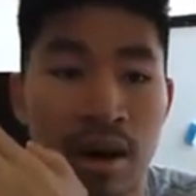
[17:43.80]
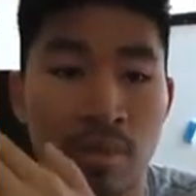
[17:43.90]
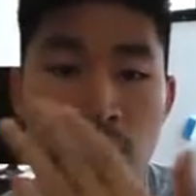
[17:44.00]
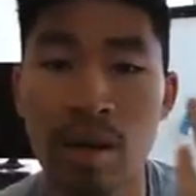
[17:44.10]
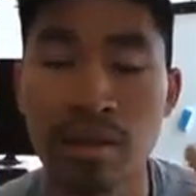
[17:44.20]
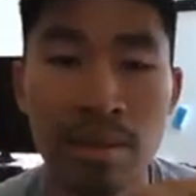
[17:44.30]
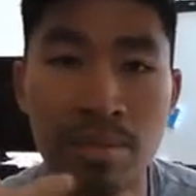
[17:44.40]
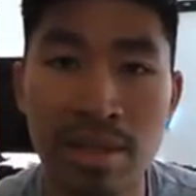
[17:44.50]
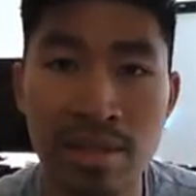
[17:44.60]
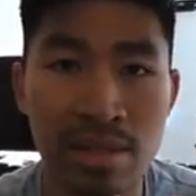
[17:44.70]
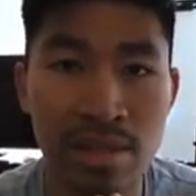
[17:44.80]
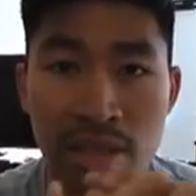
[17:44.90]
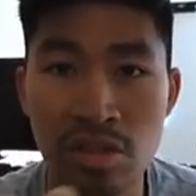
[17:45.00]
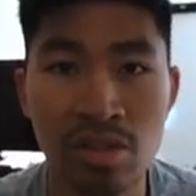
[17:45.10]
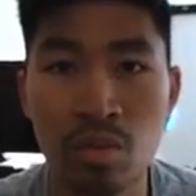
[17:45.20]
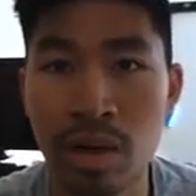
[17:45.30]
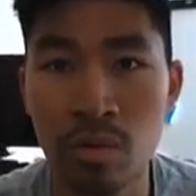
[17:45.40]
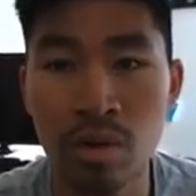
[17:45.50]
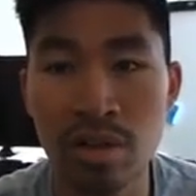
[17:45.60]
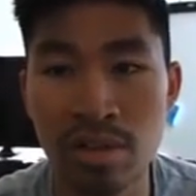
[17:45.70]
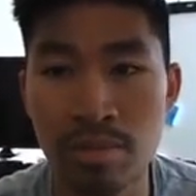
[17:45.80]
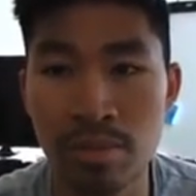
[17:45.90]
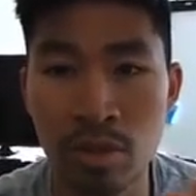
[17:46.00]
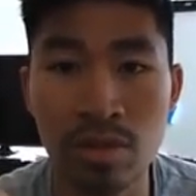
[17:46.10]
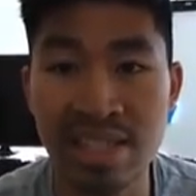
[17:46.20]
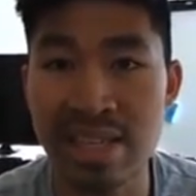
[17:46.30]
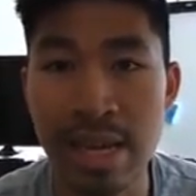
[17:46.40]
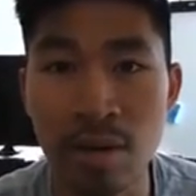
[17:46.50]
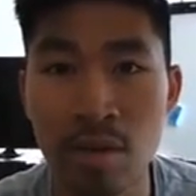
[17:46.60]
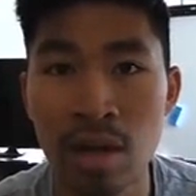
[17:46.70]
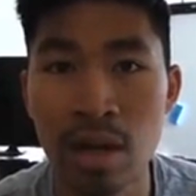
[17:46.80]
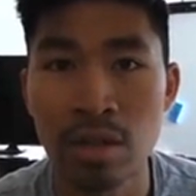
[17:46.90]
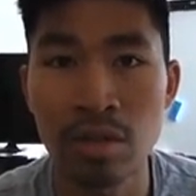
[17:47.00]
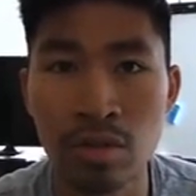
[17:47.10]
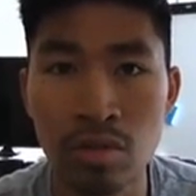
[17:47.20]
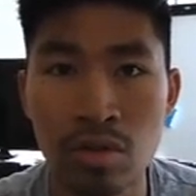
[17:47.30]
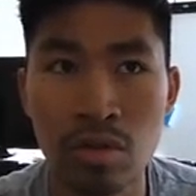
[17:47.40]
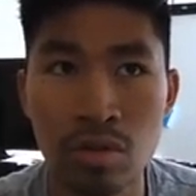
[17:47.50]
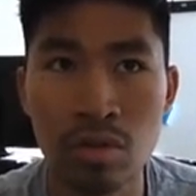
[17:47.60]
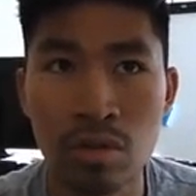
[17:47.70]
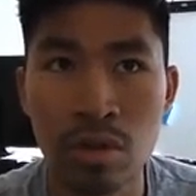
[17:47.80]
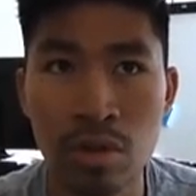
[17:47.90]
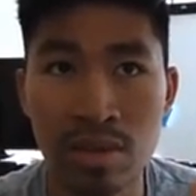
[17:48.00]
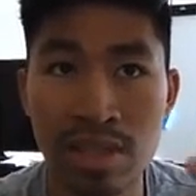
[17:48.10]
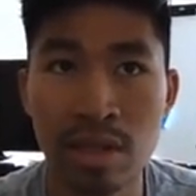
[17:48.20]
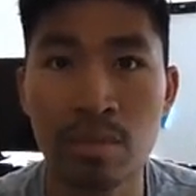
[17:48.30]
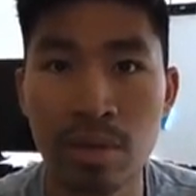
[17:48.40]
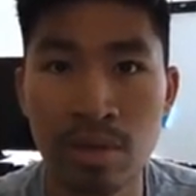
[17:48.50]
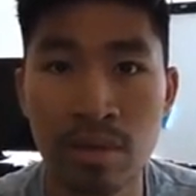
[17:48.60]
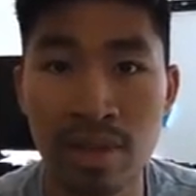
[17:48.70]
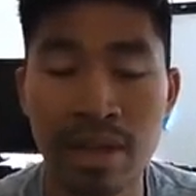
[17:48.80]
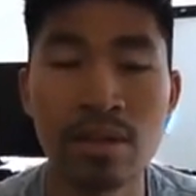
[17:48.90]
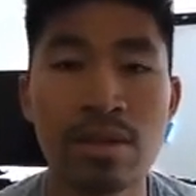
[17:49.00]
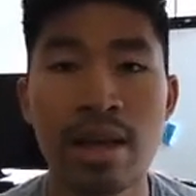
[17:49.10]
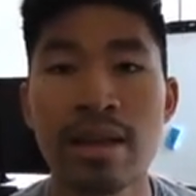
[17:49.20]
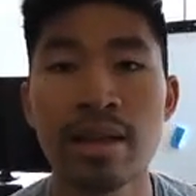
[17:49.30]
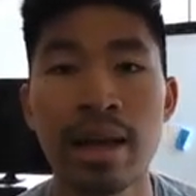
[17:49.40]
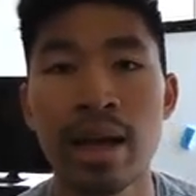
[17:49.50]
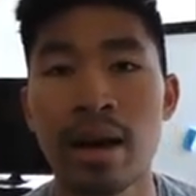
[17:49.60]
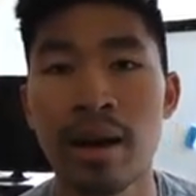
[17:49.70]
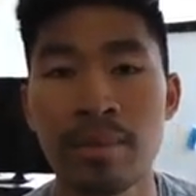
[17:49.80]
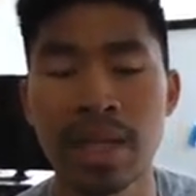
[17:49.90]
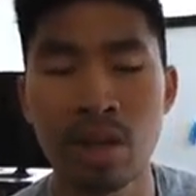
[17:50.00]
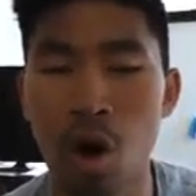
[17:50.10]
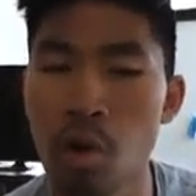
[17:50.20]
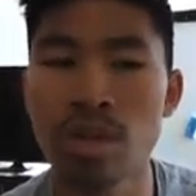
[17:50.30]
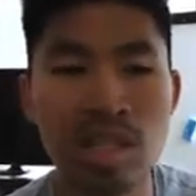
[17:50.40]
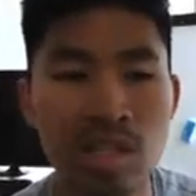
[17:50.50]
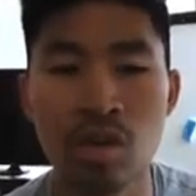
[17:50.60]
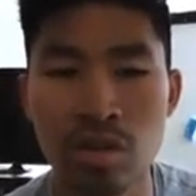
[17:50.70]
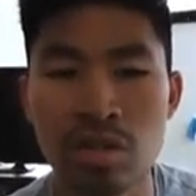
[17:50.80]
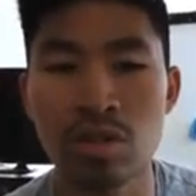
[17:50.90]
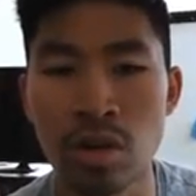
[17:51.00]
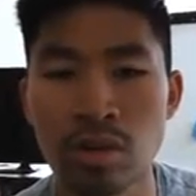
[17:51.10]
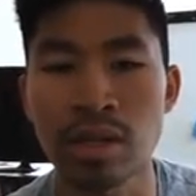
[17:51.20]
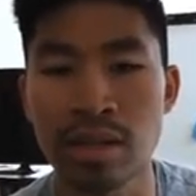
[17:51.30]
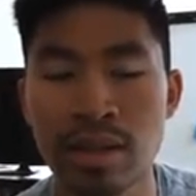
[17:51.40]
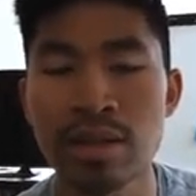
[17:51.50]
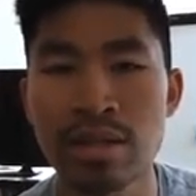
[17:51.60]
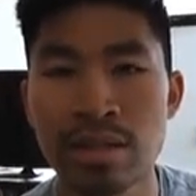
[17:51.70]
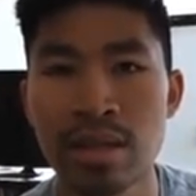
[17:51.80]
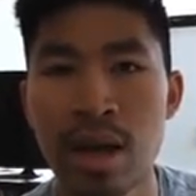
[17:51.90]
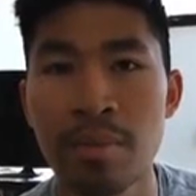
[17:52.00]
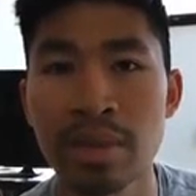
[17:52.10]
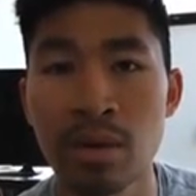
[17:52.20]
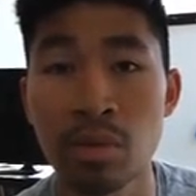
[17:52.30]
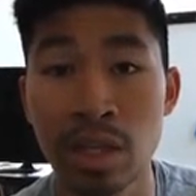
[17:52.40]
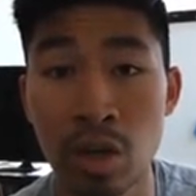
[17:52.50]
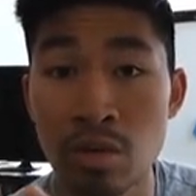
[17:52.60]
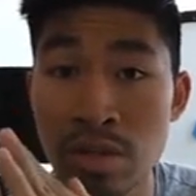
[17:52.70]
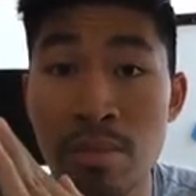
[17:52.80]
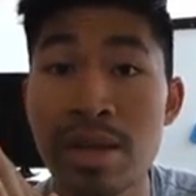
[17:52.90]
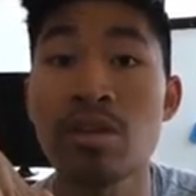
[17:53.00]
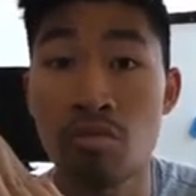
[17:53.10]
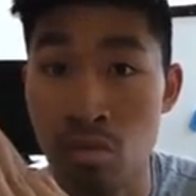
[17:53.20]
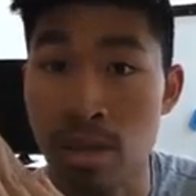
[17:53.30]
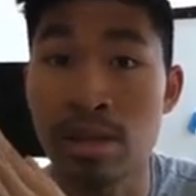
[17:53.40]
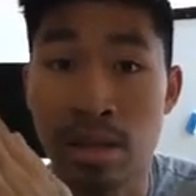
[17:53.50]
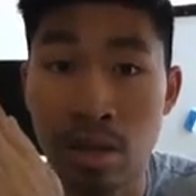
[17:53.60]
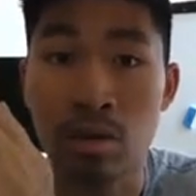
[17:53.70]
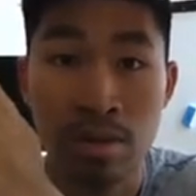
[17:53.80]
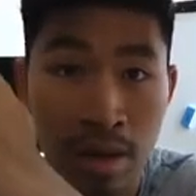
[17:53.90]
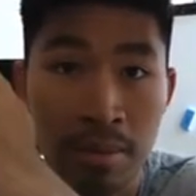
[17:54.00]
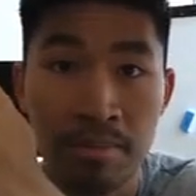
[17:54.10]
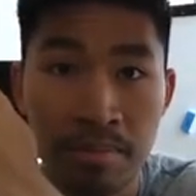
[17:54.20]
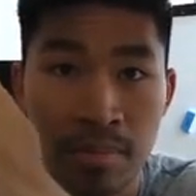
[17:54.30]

With online business, that's just the way it works. Due to scale, due to the scalability of the internet, it always starts slow like this, but then when it goes up, it really goes up.